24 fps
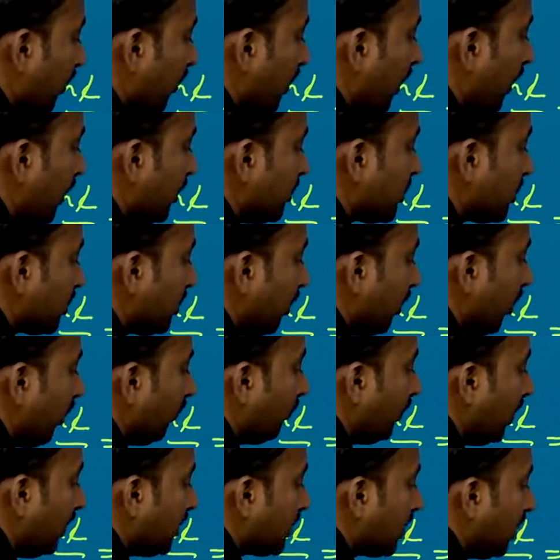the instead of
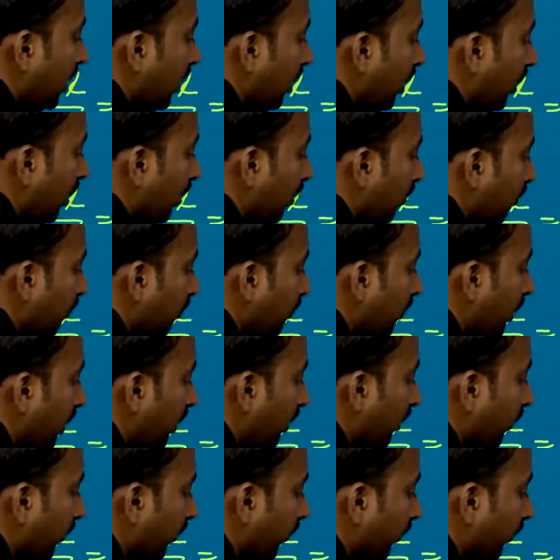the c, v.